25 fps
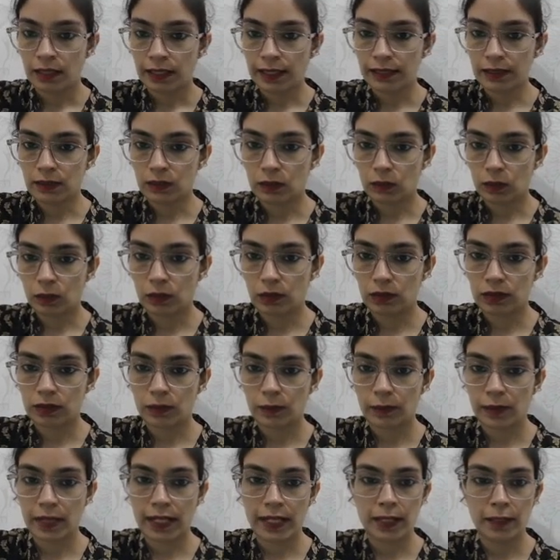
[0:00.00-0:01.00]
its whole
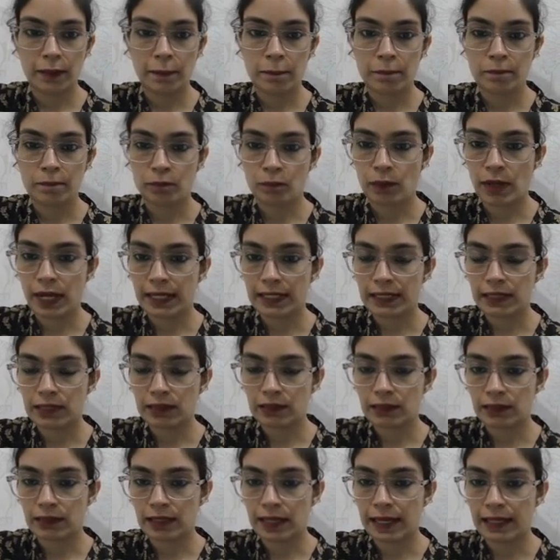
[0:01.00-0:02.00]
square
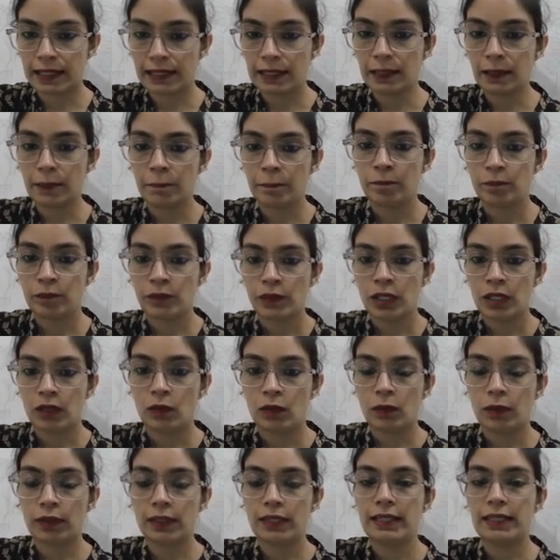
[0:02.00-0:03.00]
minus 9.
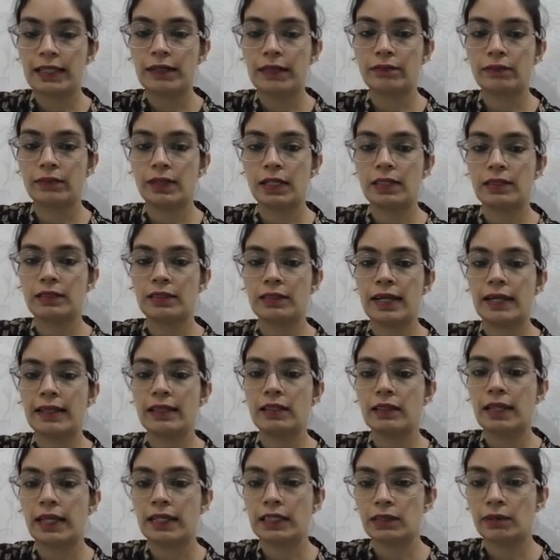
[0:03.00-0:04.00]
Only left hand
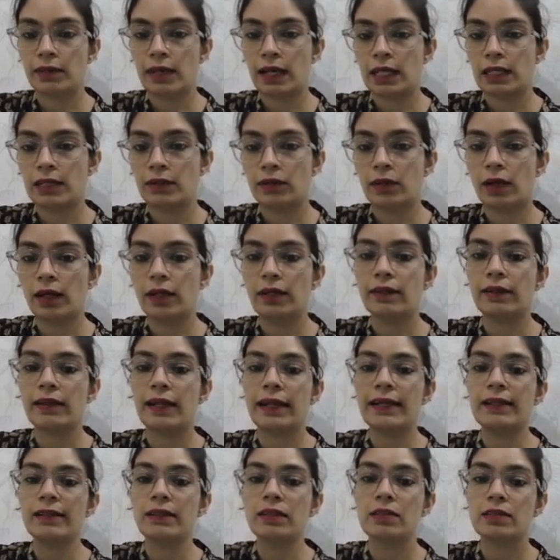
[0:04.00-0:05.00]
side, that's why I will not
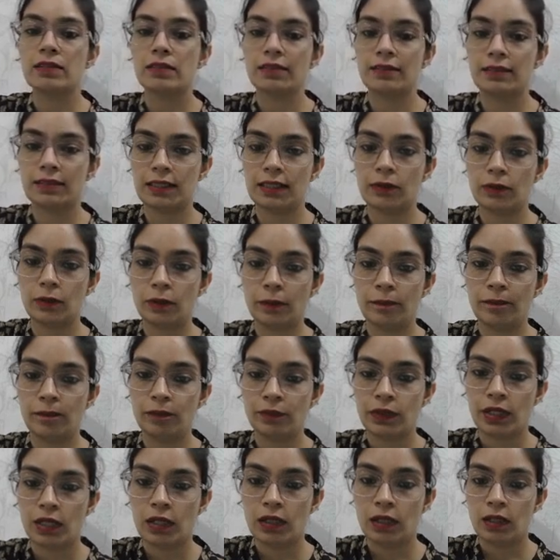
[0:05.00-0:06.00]
write 0.
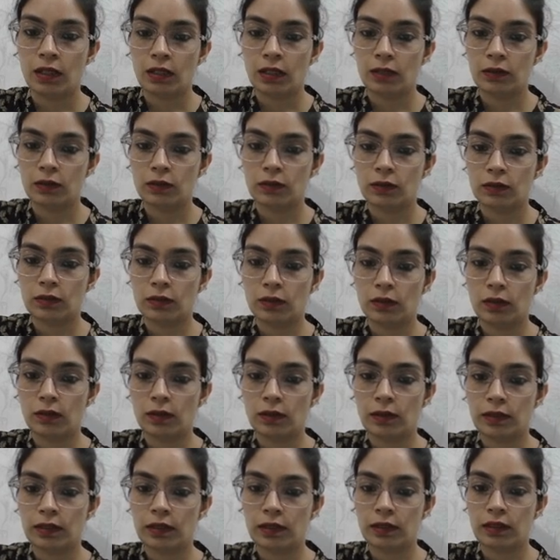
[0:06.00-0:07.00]

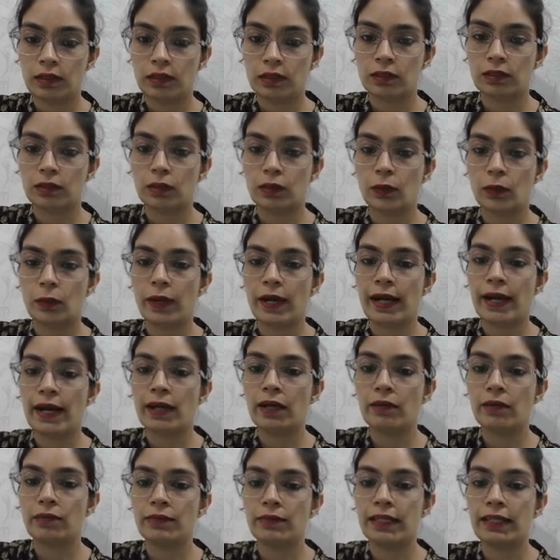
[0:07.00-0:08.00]
So square
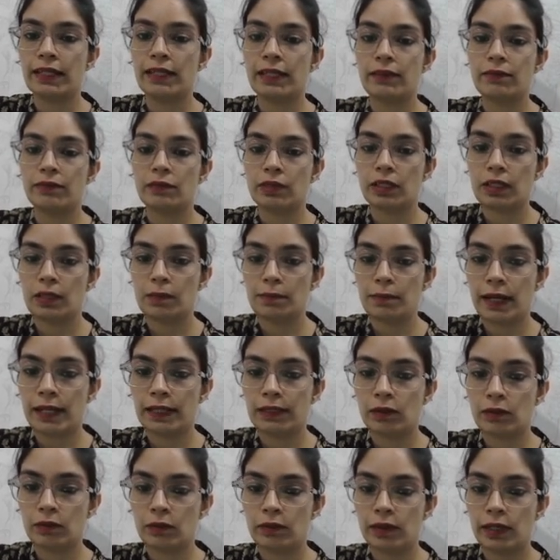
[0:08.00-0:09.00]
of negative 3 by
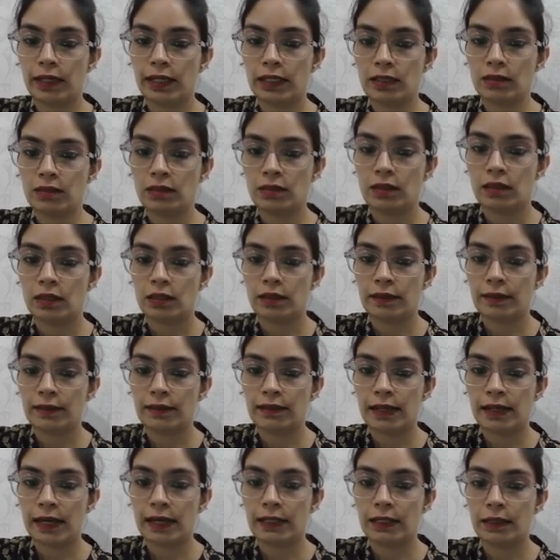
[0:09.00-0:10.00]
2 is
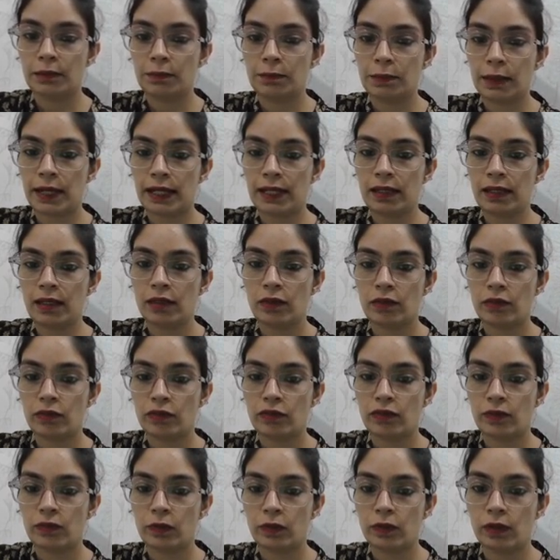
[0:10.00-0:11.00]
9 by
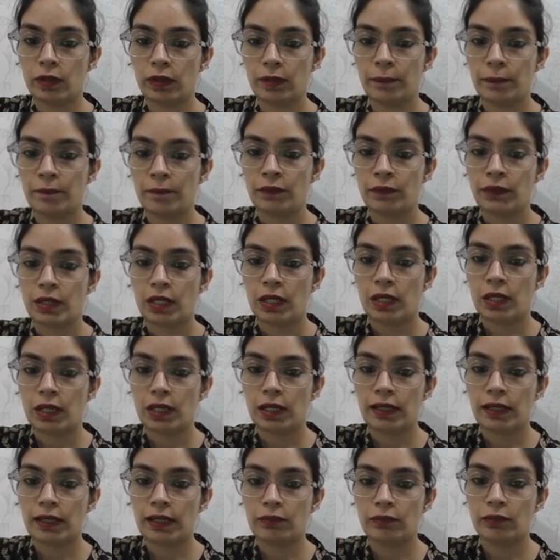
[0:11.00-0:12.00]
4.
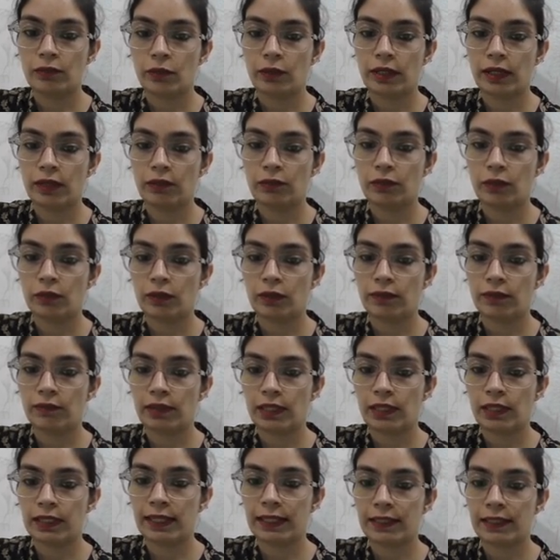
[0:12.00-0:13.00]
Again 4 and 4 will
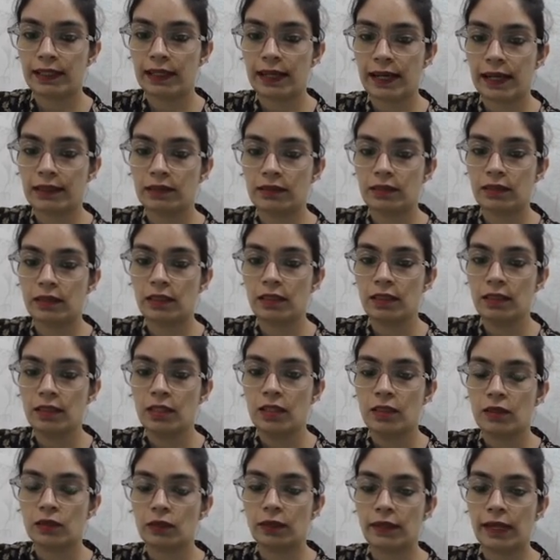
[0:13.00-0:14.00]
get cancelled.
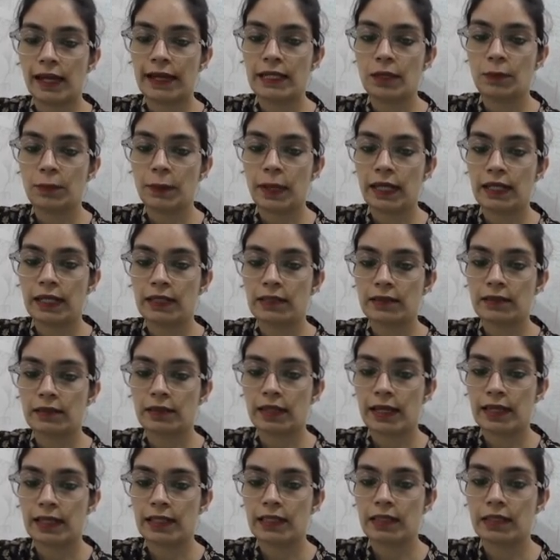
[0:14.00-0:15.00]
So 9
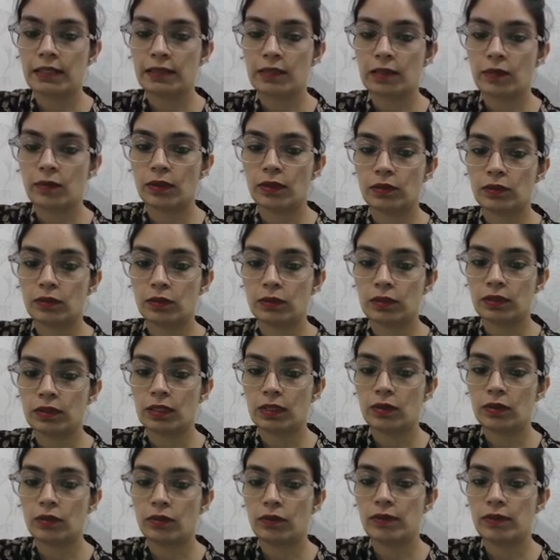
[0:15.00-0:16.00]
minus 9 is equals to
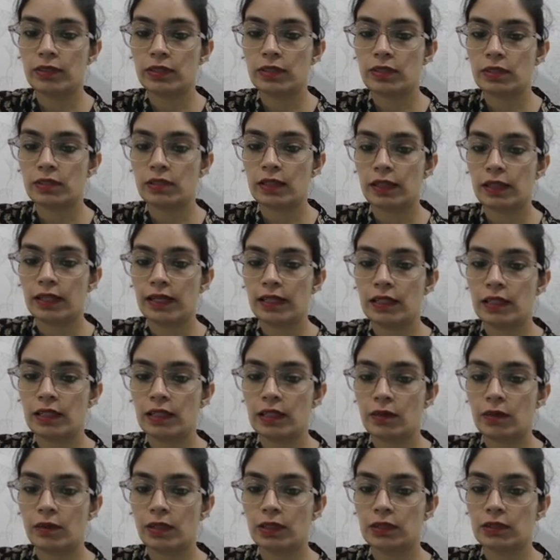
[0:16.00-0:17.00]
0, which is again
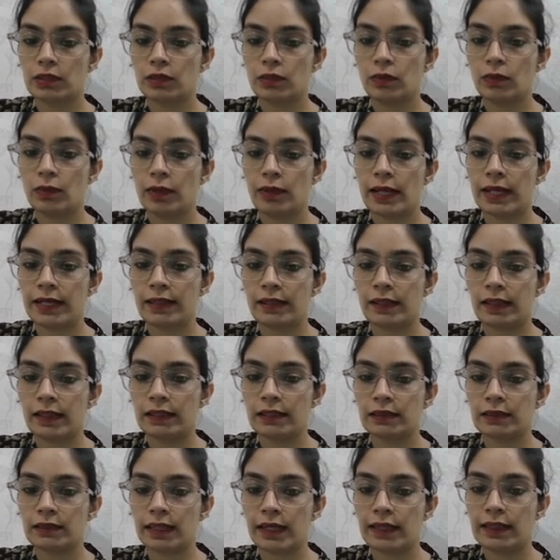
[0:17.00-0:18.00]
equals to right
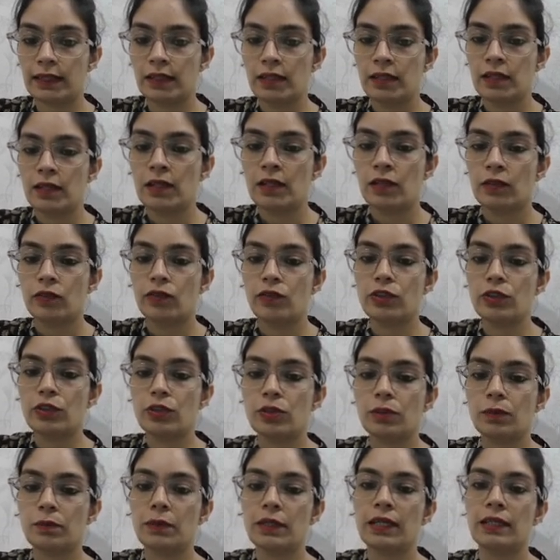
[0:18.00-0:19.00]
hand side.
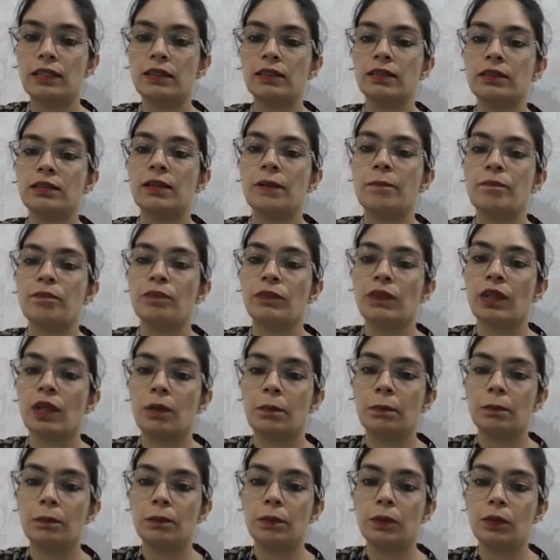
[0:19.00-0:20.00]
Which means
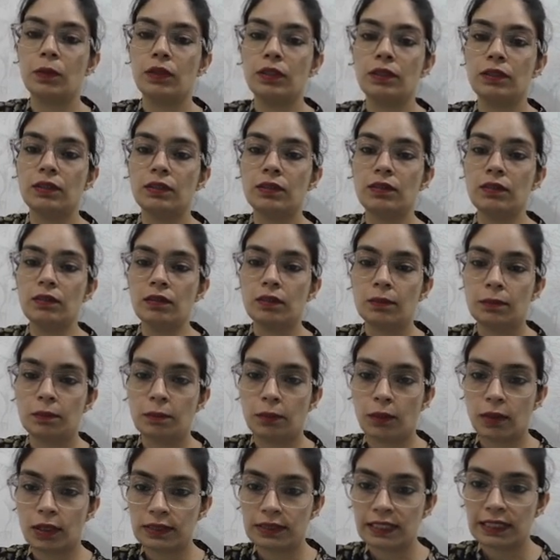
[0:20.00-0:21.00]
both
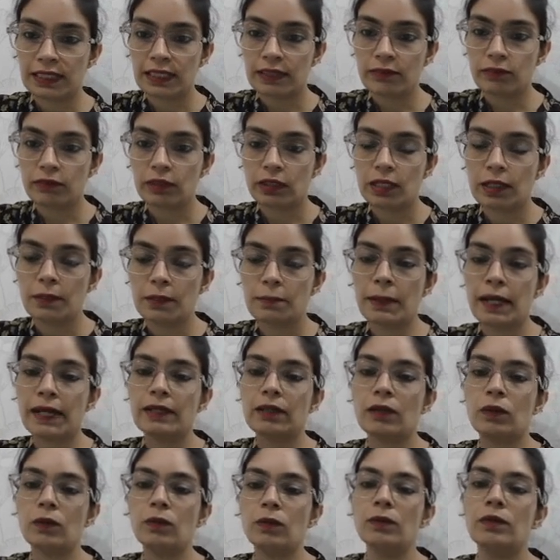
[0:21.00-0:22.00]
positive 3
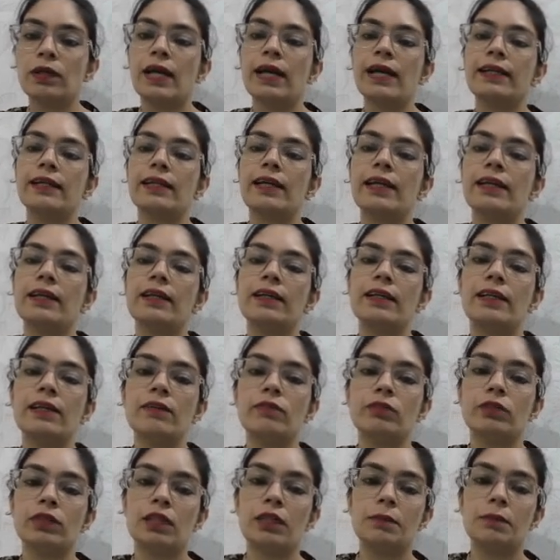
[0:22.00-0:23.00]
by 2 and
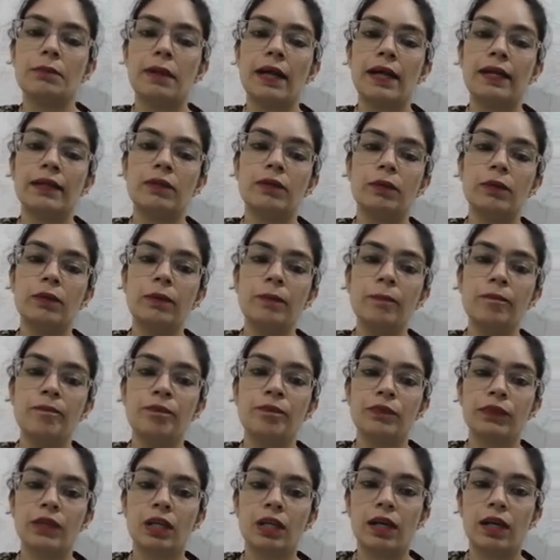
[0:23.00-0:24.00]
negative 3 by 2
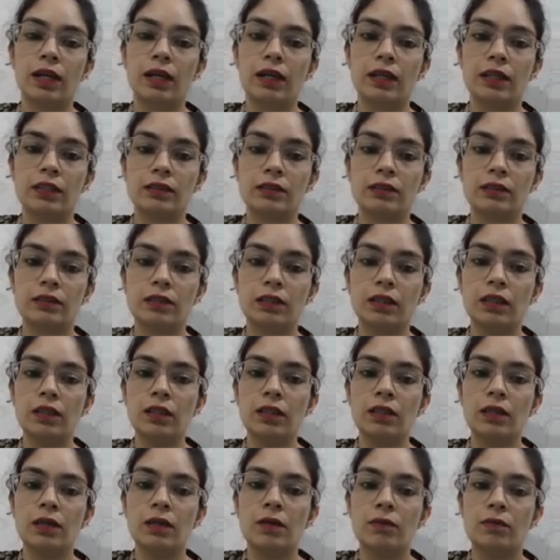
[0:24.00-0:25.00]
is
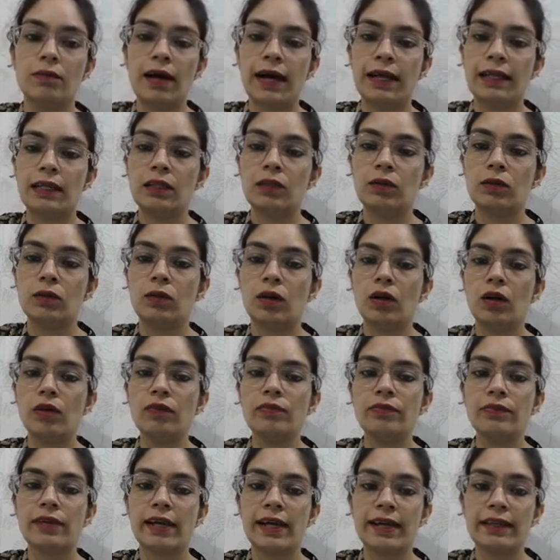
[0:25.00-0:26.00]
the value
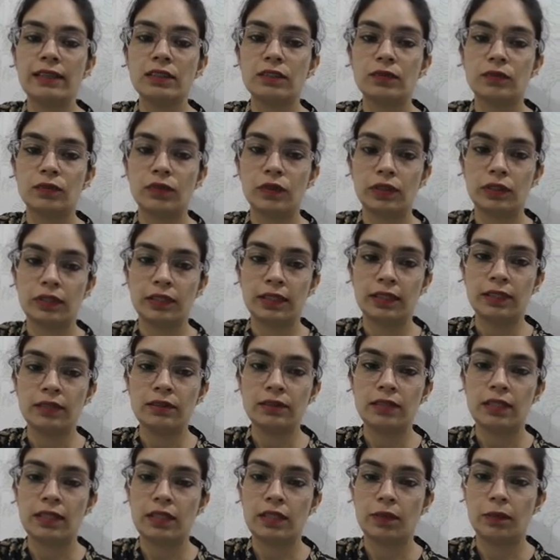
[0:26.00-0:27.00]
of x for
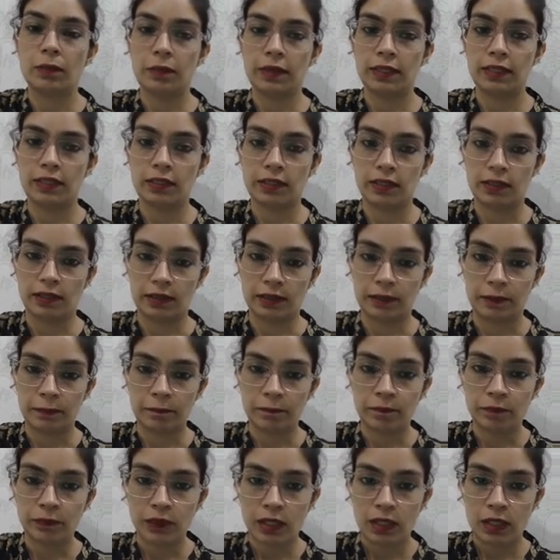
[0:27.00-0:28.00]
this
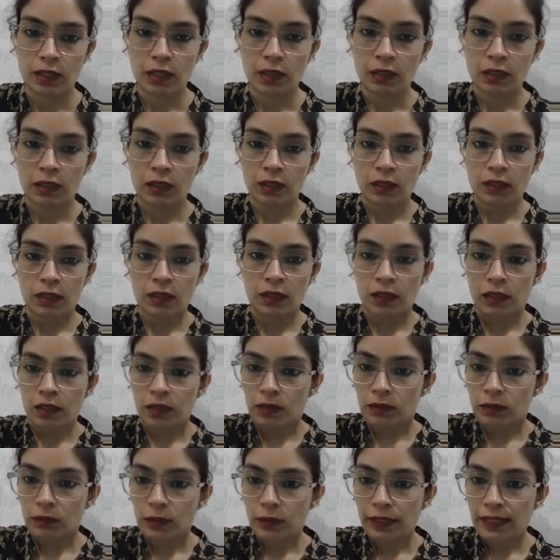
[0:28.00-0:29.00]
equation.
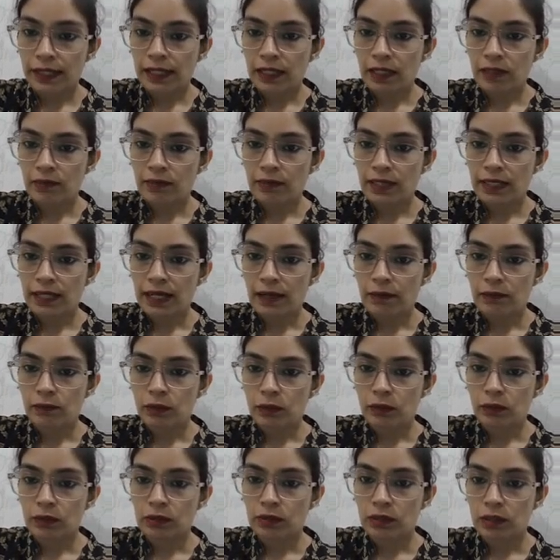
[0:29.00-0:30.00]
So here we
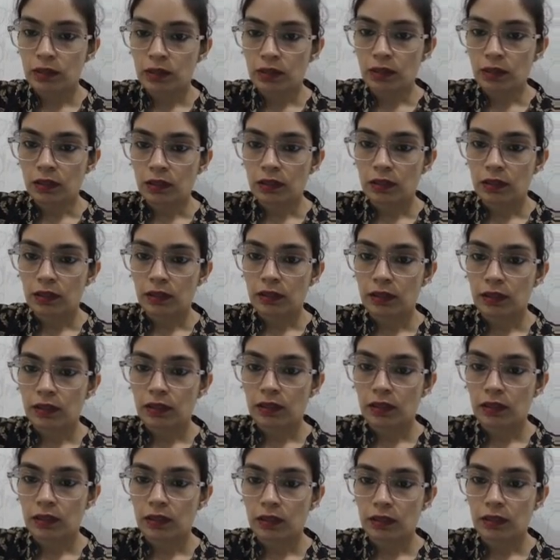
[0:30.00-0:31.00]
have used the
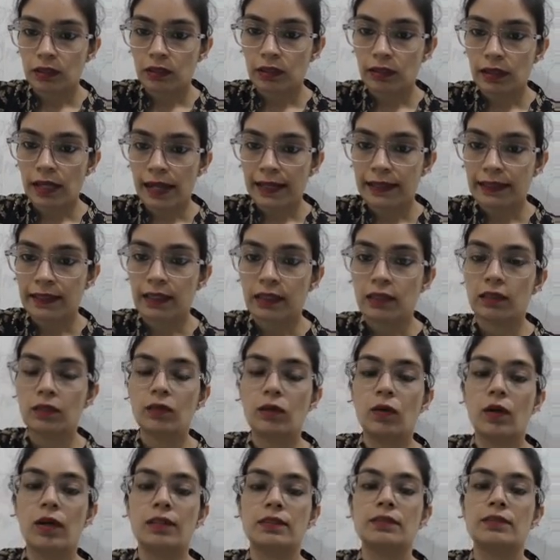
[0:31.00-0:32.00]

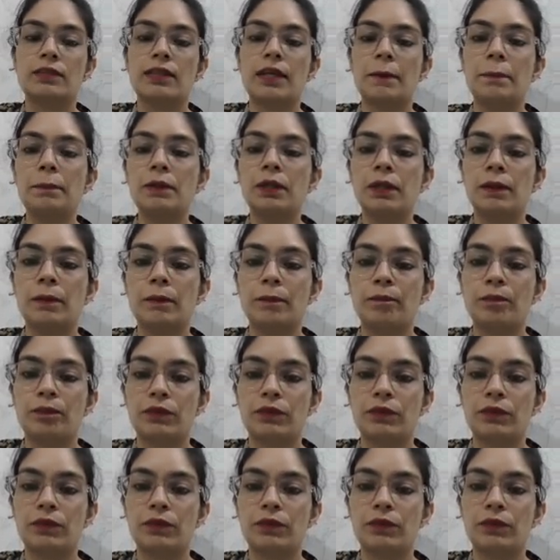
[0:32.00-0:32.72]
direct concept.